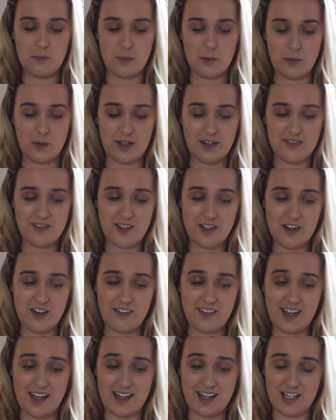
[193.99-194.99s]
but if
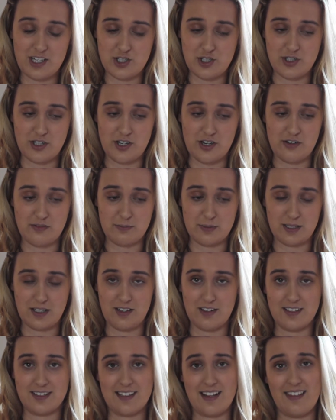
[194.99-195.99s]
not then I should have,
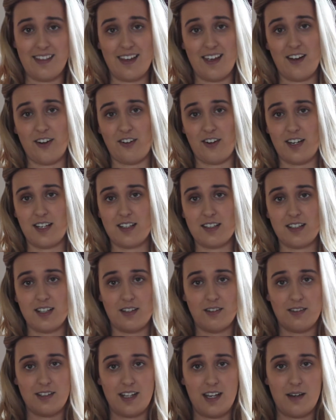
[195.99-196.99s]
because they are great.
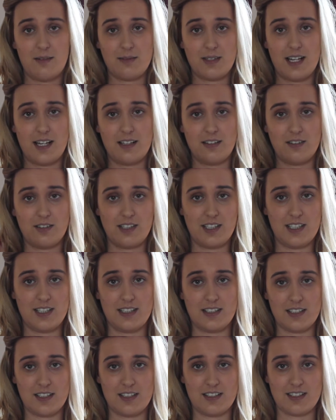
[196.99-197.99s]
So yeah, Tangle
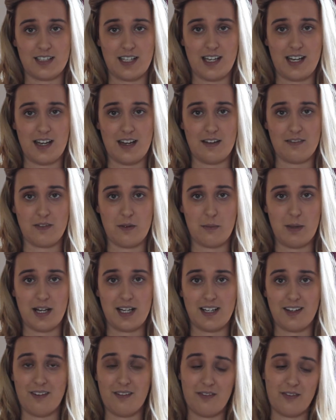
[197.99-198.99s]
Teezers, I have
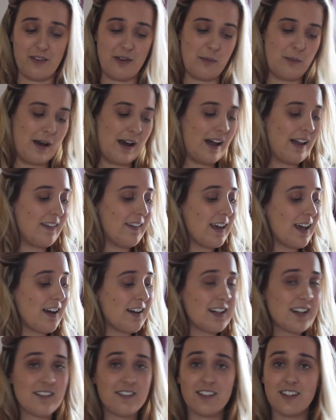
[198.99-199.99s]
many of them and they
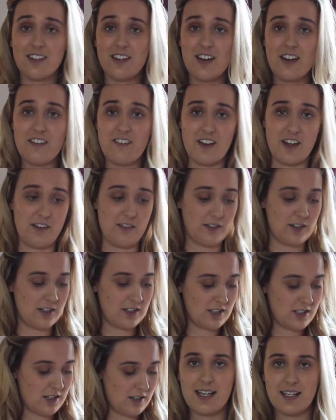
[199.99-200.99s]
are definitely a
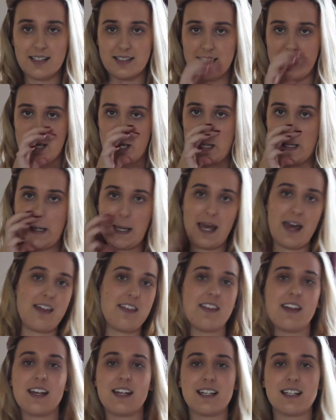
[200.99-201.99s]
favourite. Next hair care
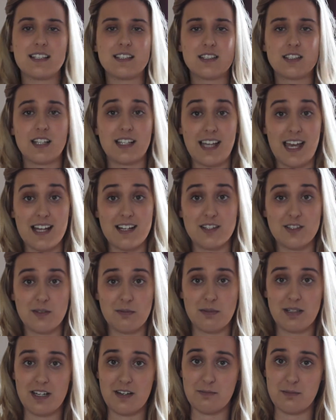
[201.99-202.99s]
thing is again
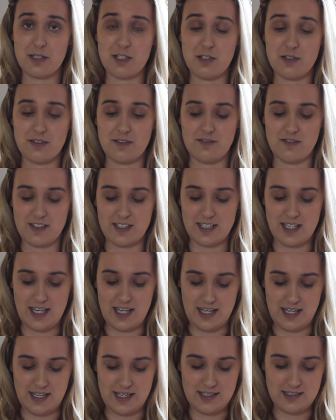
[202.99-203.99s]
something I've been using for
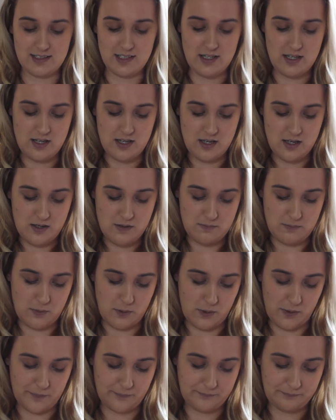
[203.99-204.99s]
years,
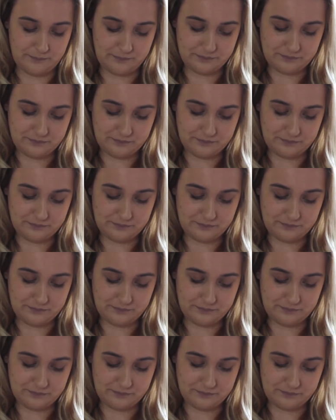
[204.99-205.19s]
but